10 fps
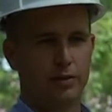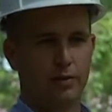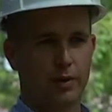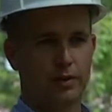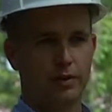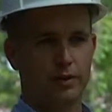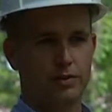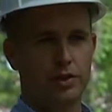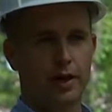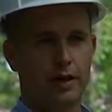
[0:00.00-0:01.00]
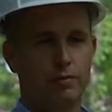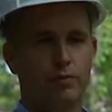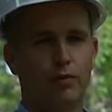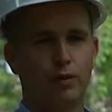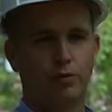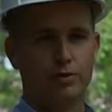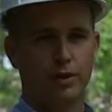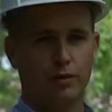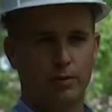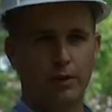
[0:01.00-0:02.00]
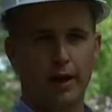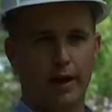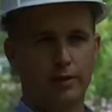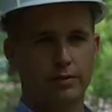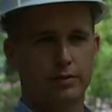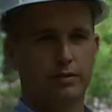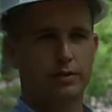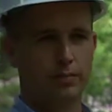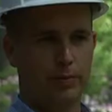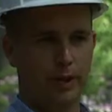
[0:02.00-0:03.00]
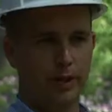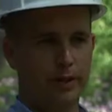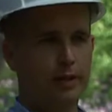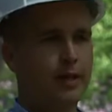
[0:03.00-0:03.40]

went into this job before it was ever put out to bid.